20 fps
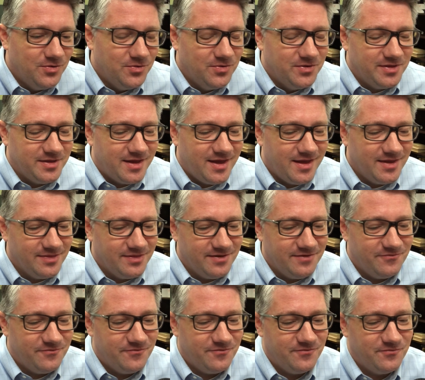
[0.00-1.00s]
really can't
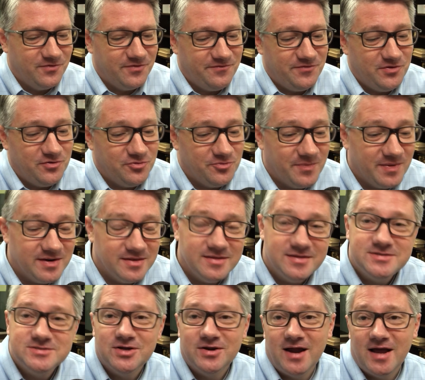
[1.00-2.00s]
leave reviews, but at
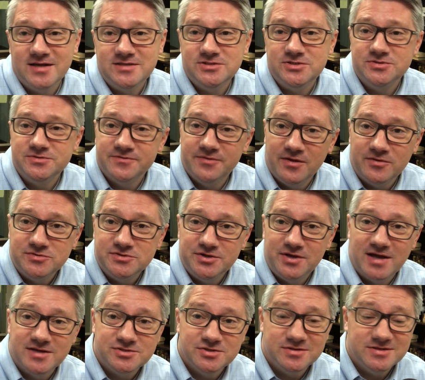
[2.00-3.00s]
least on iTunes, those of you
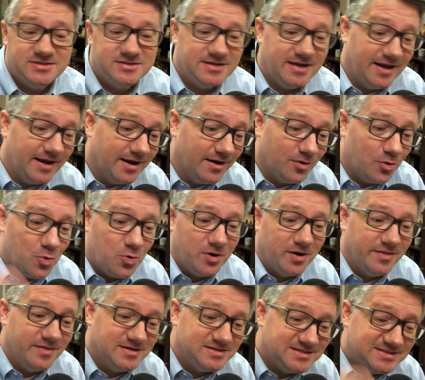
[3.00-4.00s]
guys are listening, and
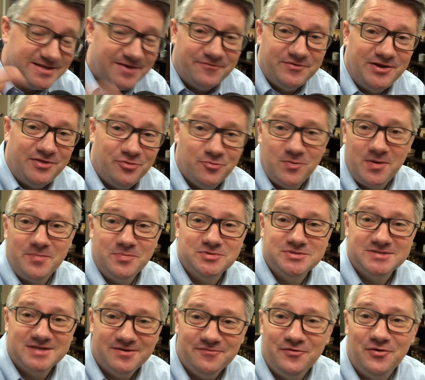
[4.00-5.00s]
according to this,
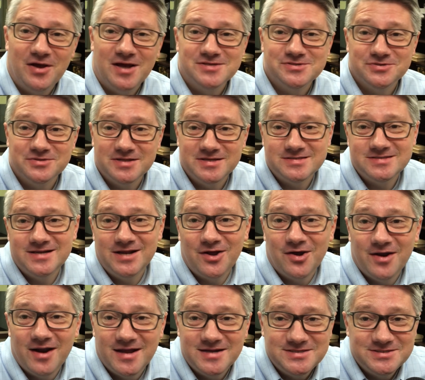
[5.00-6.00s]
73% of you guys are listening
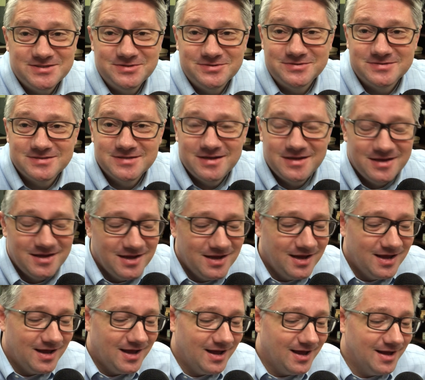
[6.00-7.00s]
on
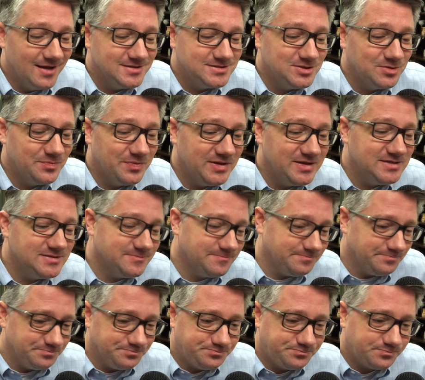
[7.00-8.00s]
iTunes. So please
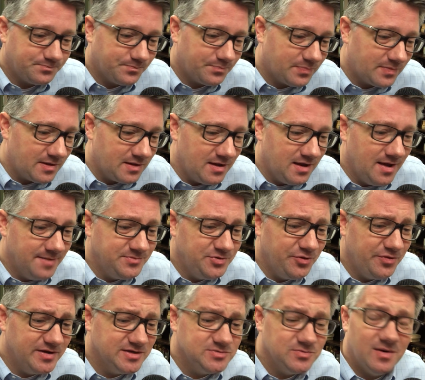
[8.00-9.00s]

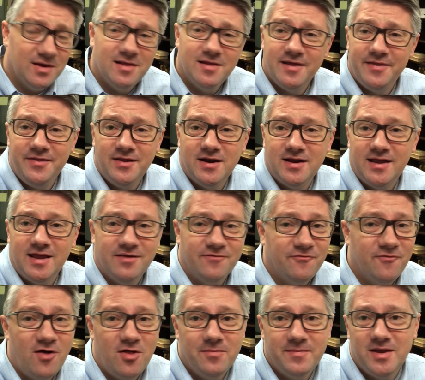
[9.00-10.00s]
do that as well. And then again,
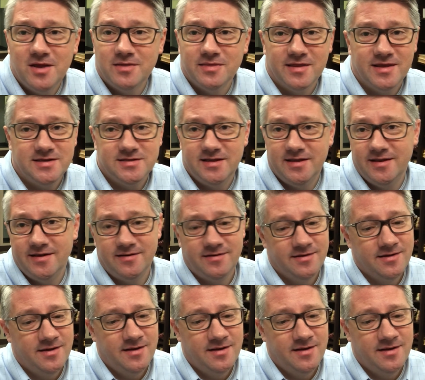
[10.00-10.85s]
follow me on LinkedIn,